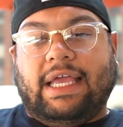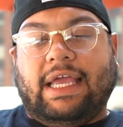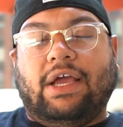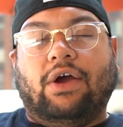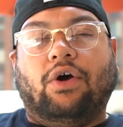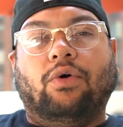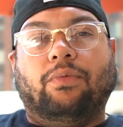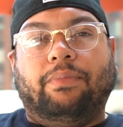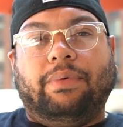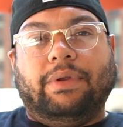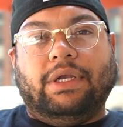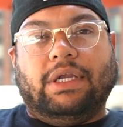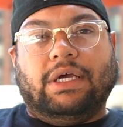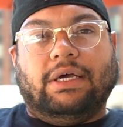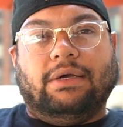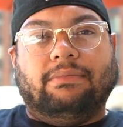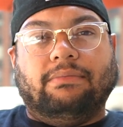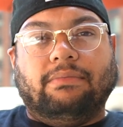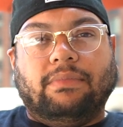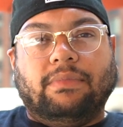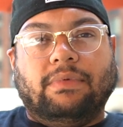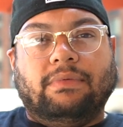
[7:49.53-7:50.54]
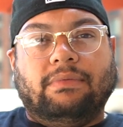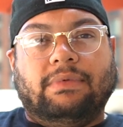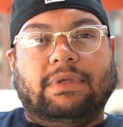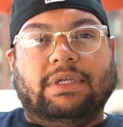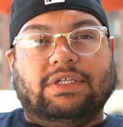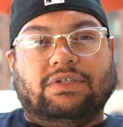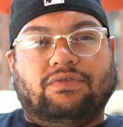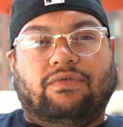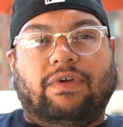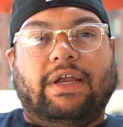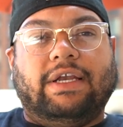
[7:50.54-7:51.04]
it opened up
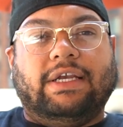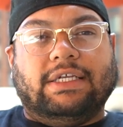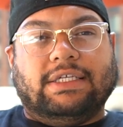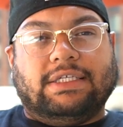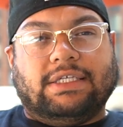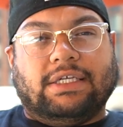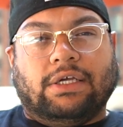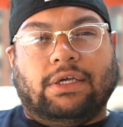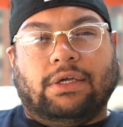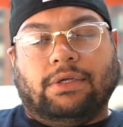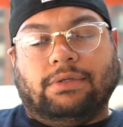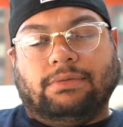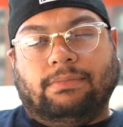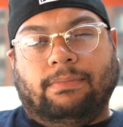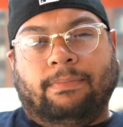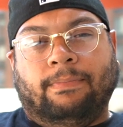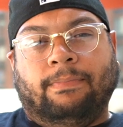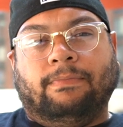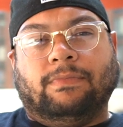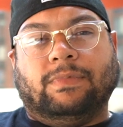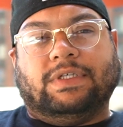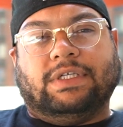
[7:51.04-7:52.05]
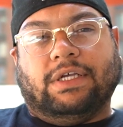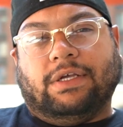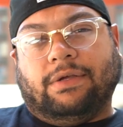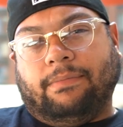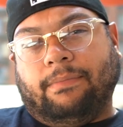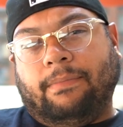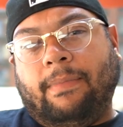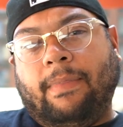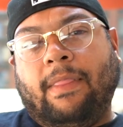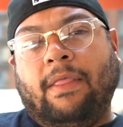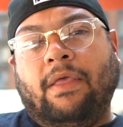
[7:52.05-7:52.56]
his retina some,